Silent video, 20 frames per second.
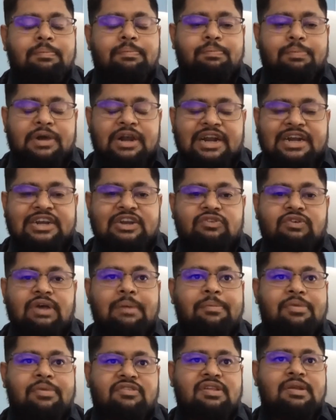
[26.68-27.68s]
predictive
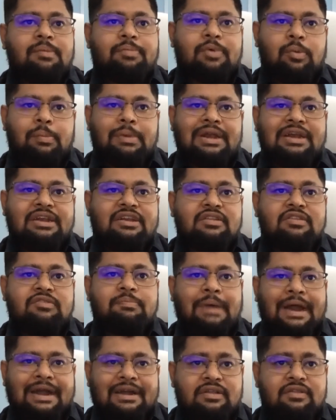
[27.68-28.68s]
and prescriptive maintenance
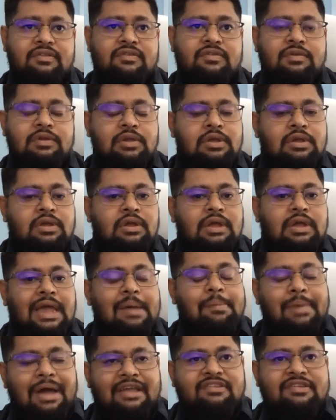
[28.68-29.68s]
patterns,
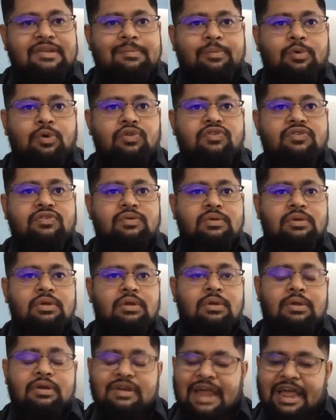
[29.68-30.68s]
MIS reports,
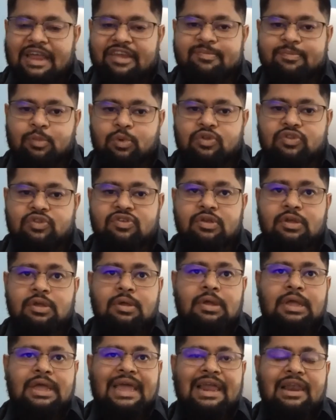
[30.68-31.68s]
dashboards,
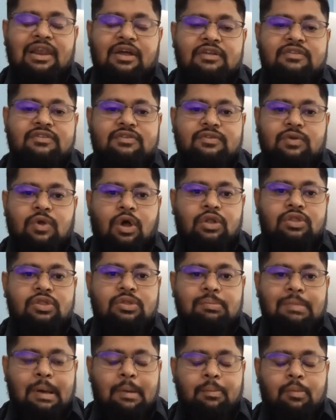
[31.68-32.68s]
alerts on the
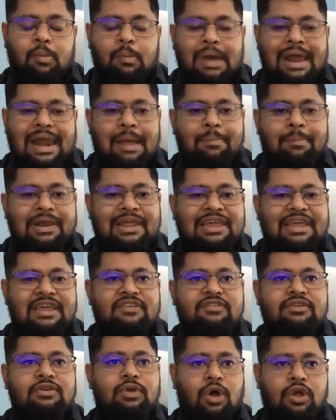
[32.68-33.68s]
mobile
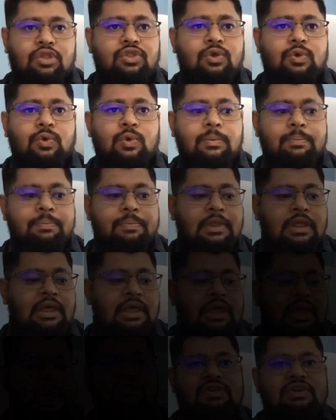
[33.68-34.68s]
application on the go.
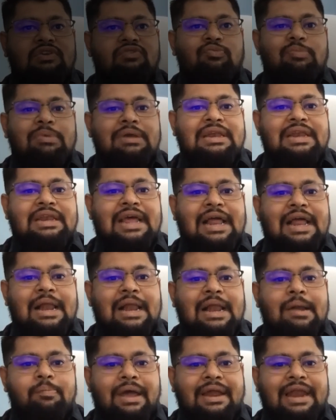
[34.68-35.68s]
We have been
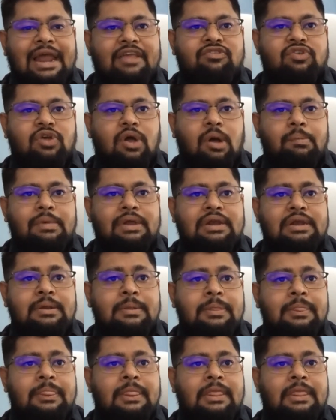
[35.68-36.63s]
helped by Nasscom in